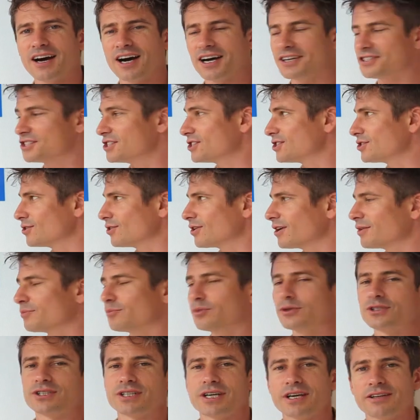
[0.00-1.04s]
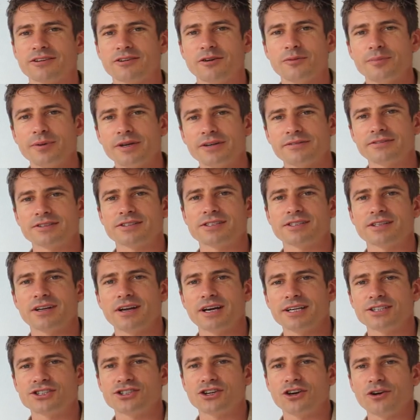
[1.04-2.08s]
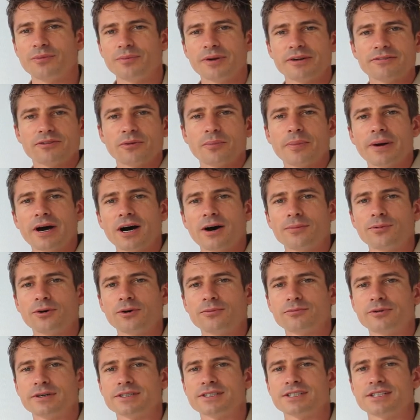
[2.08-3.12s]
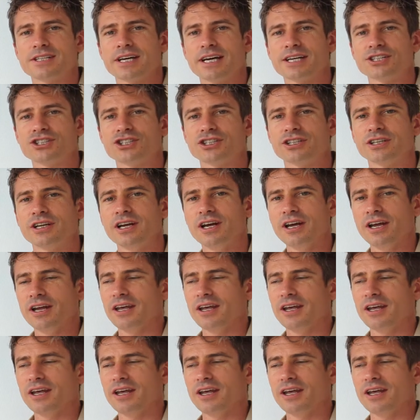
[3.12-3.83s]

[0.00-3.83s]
I just thought I'd put together a bit of a slideshow, a bit of a PowerPoint presentation,